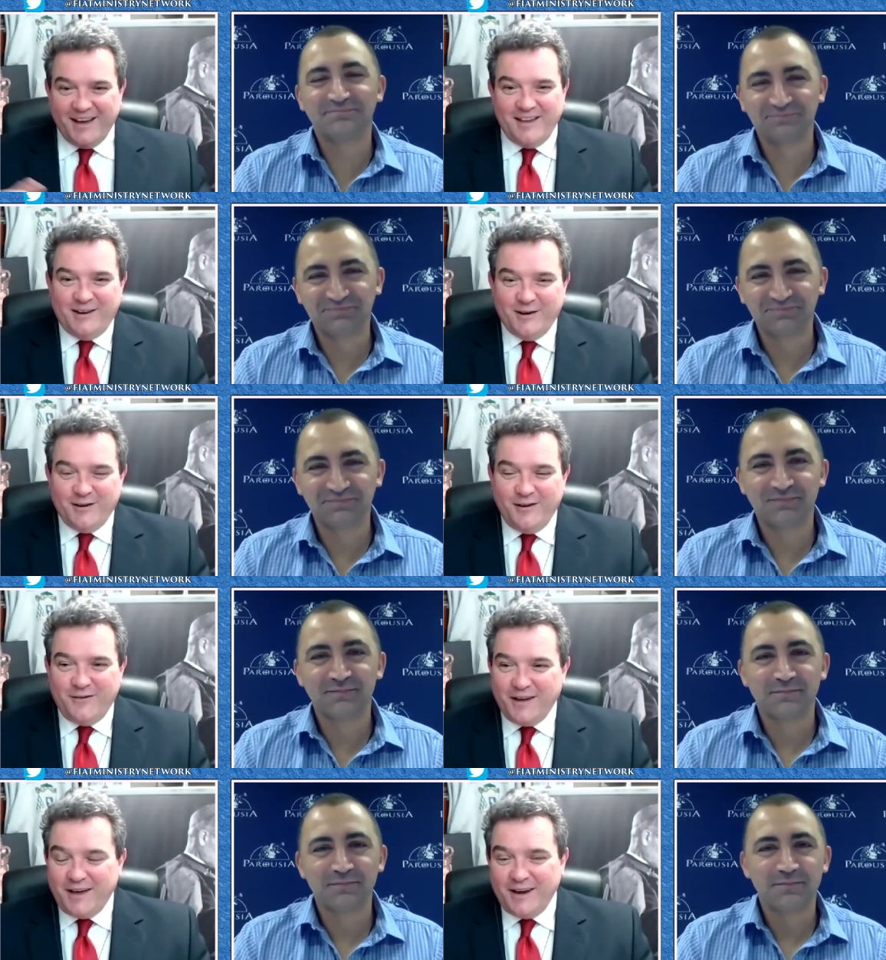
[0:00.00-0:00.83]

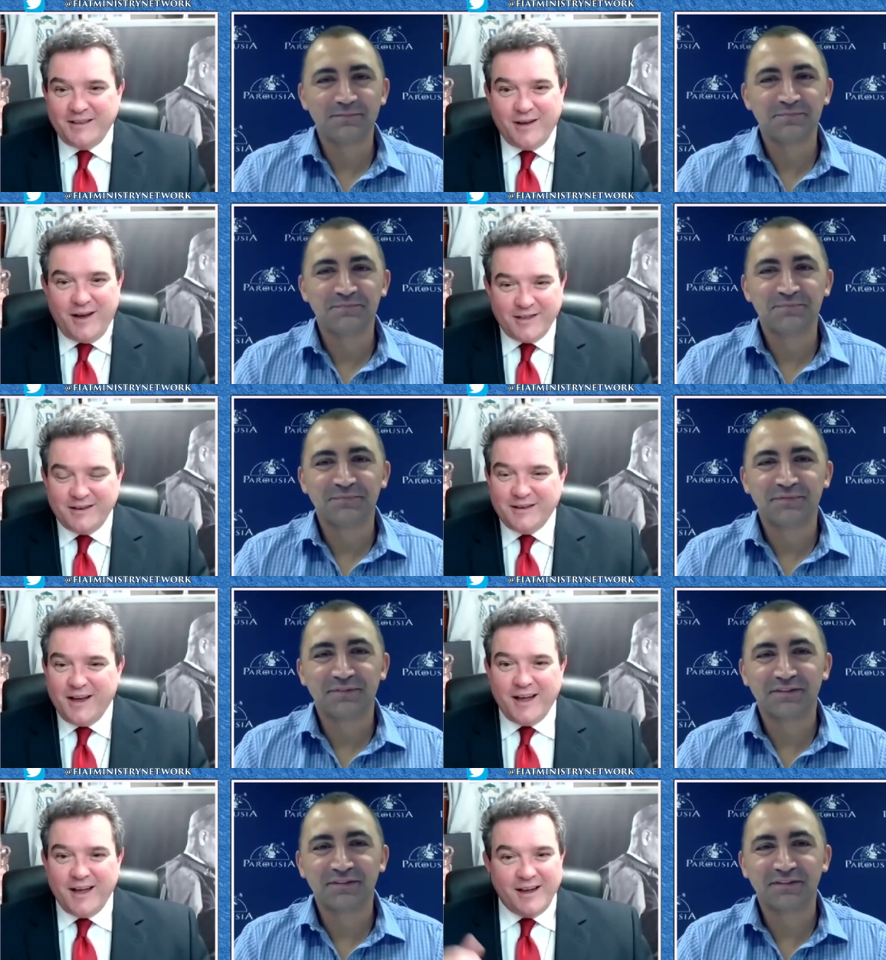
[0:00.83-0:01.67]
Speaker 1: If I got to talk the
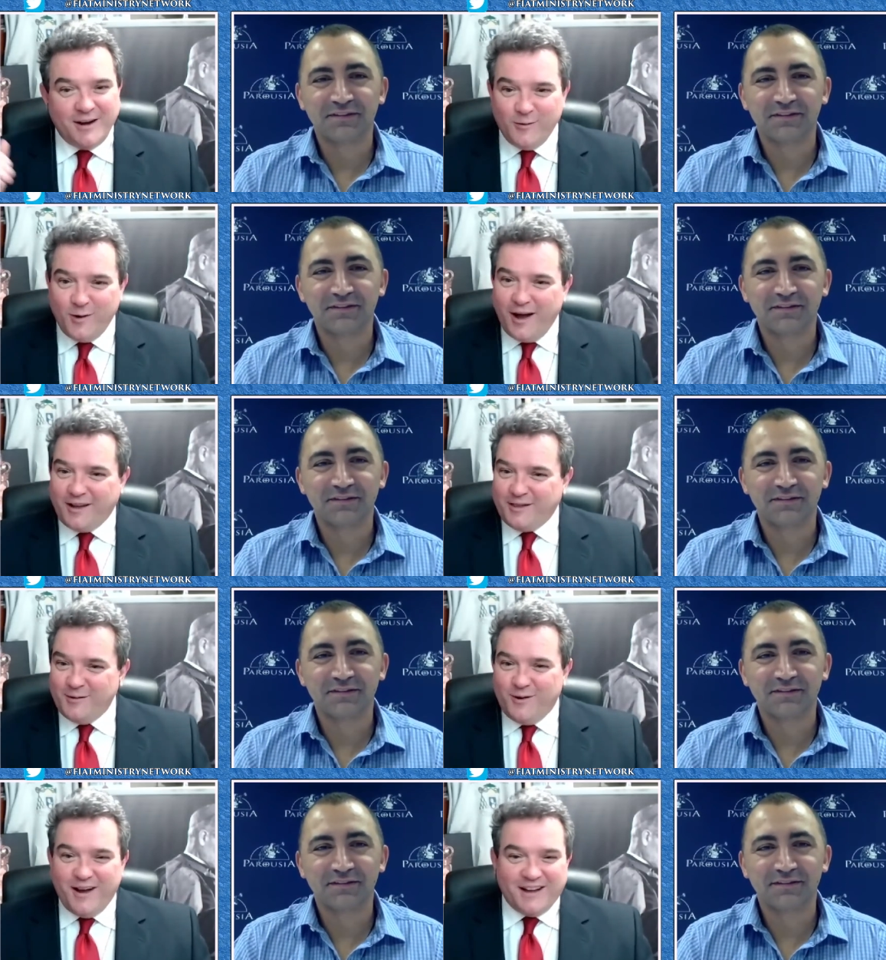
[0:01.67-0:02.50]
talk, I got to walk the
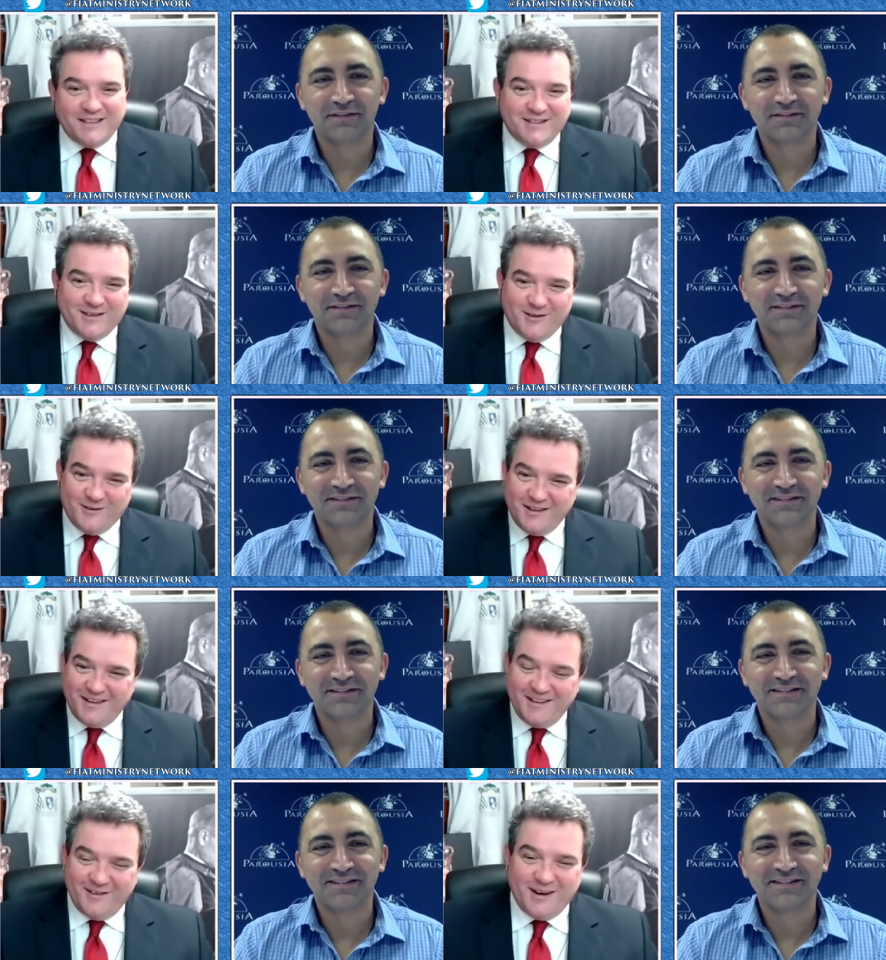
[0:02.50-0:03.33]
walk. So
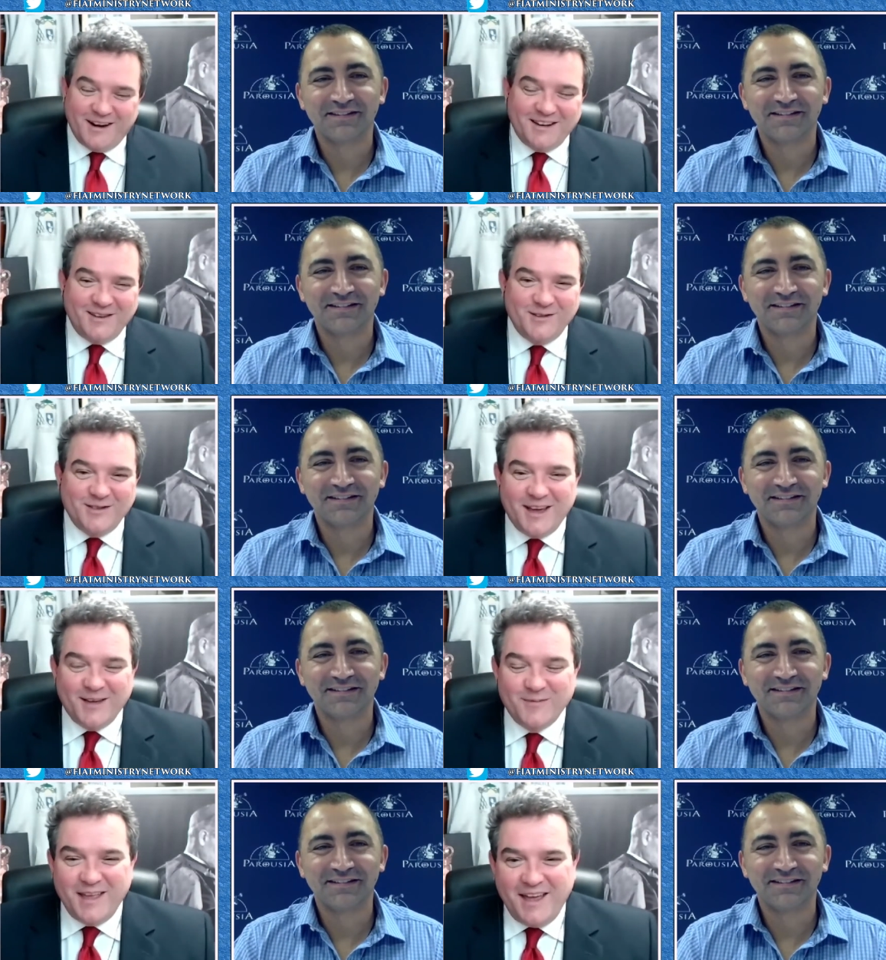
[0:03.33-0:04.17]
want to do that.